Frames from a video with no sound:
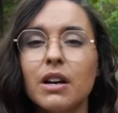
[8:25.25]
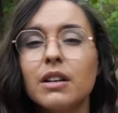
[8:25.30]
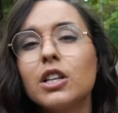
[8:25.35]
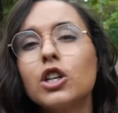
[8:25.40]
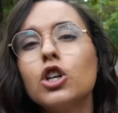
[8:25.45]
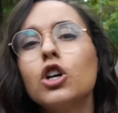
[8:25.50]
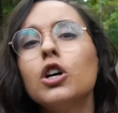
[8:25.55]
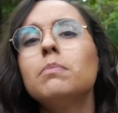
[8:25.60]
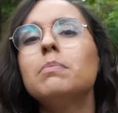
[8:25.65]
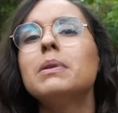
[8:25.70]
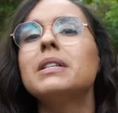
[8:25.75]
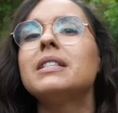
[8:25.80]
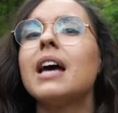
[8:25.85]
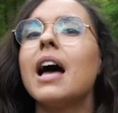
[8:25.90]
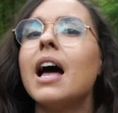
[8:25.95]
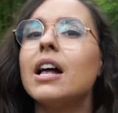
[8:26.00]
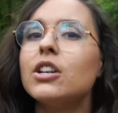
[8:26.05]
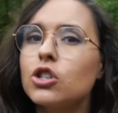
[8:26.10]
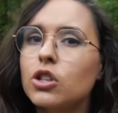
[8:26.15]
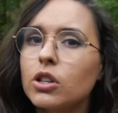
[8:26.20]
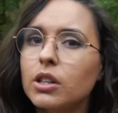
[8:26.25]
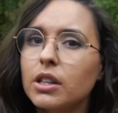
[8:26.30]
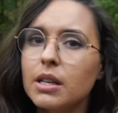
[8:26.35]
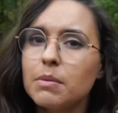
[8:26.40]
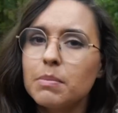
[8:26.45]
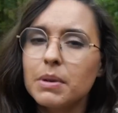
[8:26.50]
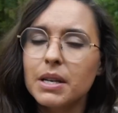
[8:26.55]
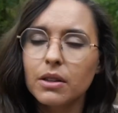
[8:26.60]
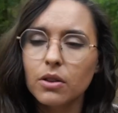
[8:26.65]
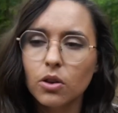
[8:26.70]
could potentially
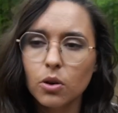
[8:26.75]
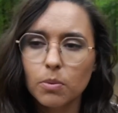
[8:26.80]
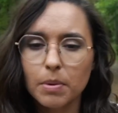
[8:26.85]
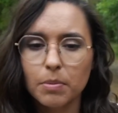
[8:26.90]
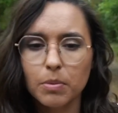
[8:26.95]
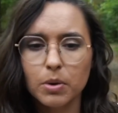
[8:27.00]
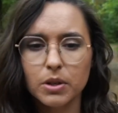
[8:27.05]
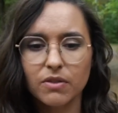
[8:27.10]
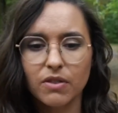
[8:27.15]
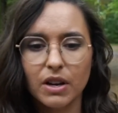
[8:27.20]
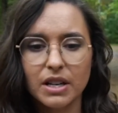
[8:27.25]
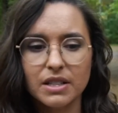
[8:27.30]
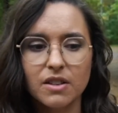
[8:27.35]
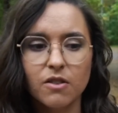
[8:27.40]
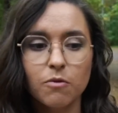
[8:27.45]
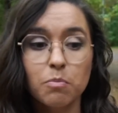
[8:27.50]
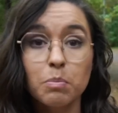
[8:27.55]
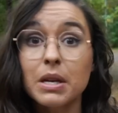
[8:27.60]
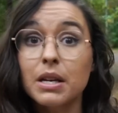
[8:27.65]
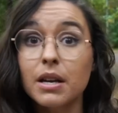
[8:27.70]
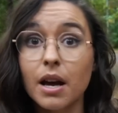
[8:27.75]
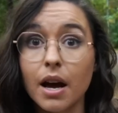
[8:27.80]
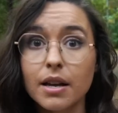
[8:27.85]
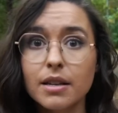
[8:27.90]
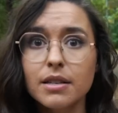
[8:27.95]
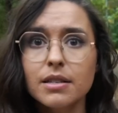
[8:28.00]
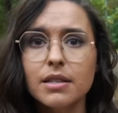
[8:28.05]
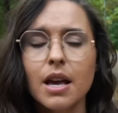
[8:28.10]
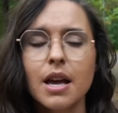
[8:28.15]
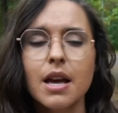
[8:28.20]
be a little bit more divisive,
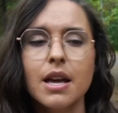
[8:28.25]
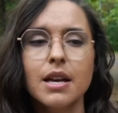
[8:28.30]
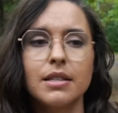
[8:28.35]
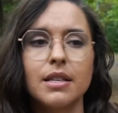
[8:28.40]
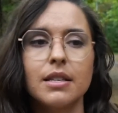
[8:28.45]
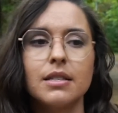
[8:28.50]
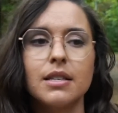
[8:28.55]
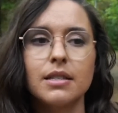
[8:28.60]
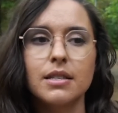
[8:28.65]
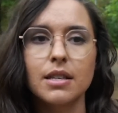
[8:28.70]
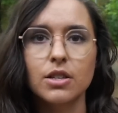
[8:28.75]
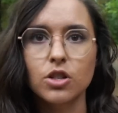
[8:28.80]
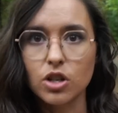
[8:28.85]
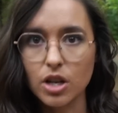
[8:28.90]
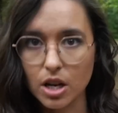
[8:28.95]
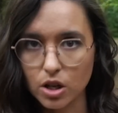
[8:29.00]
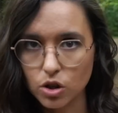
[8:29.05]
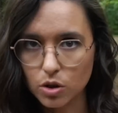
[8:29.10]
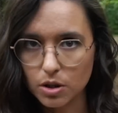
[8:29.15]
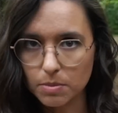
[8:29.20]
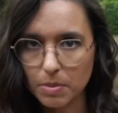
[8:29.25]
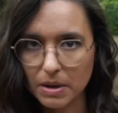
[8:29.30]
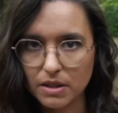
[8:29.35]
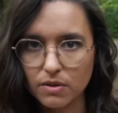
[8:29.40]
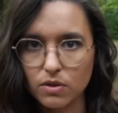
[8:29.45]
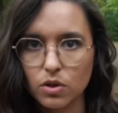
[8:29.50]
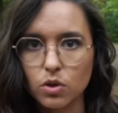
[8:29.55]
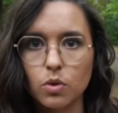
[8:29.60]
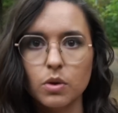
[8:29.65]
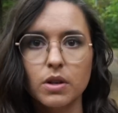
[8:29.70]
because since it's such an
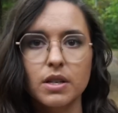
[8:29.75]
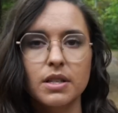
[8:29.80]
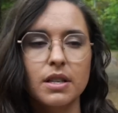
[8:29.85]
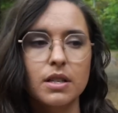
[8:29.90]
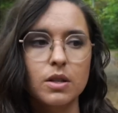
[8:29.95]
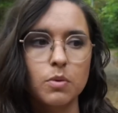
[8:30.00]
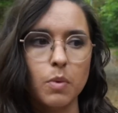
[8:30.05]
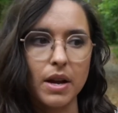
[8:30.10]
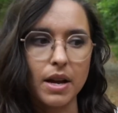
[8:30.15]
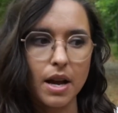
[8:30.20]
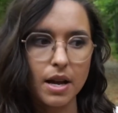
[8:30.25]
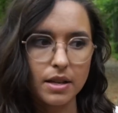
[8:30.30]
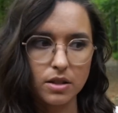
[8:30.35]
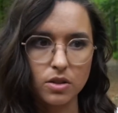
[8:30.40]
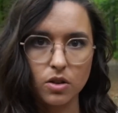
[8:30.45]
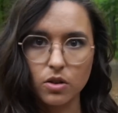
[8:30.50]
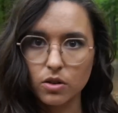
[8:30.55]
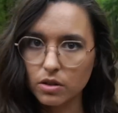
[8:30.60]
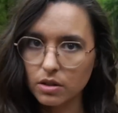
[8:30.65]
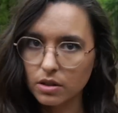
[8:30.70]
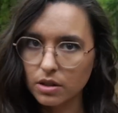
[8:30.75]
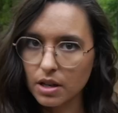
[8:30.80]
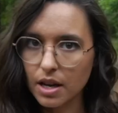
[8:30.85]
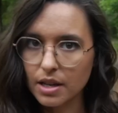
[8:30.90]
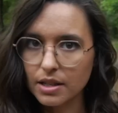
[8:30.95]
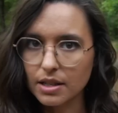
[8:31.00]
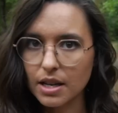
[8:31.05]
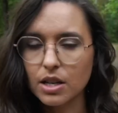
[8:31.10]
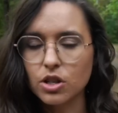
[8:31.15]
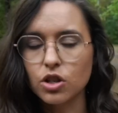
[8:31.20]
introspective story, since Wang had certain
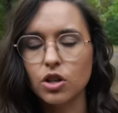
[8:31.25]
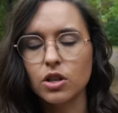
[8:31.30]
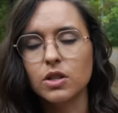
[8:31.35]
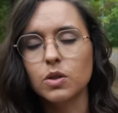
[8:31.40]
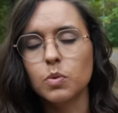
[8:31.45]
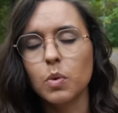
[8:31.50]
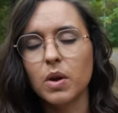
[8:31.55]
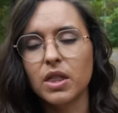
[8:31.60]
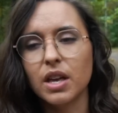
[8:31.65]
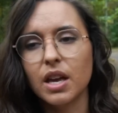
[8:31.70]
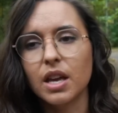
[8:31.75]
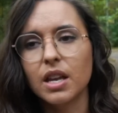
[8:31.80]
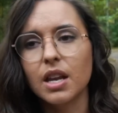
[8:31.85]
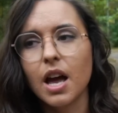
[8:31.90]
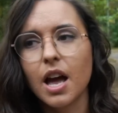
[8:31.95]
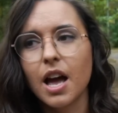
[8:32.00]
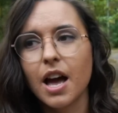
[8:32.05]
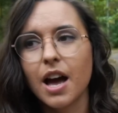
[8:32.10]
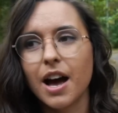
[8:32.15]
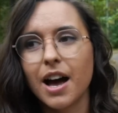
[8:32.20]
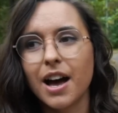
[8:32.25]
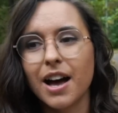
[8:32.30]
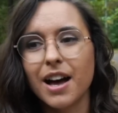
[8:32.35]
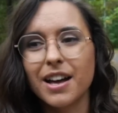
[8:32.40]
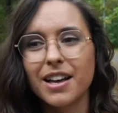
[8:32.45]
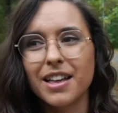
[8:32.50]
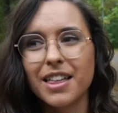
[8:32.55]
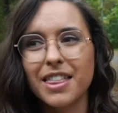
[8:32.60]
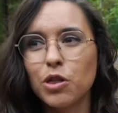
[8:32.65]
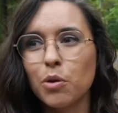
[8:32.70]
intentions with it,
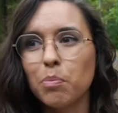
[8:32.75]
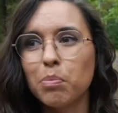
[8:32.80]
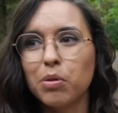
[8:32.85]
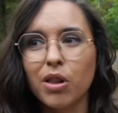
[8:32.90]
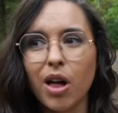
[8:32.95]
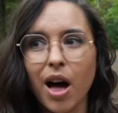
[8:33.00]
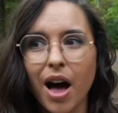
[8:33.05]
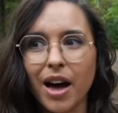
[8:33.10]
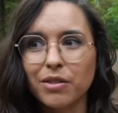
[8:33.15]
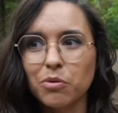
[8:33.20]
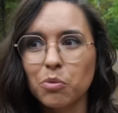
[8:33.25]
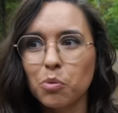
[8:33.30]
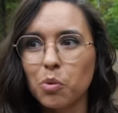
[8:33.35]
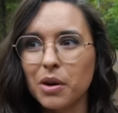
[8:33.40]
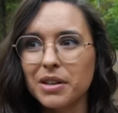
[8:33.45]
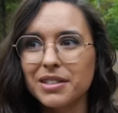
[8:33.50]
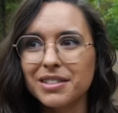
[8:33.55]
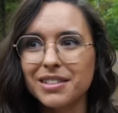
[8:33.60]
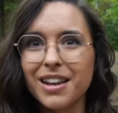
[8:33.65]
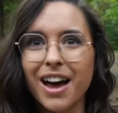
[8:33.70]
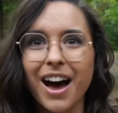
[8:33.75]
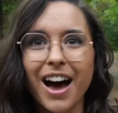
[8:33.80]
the plot was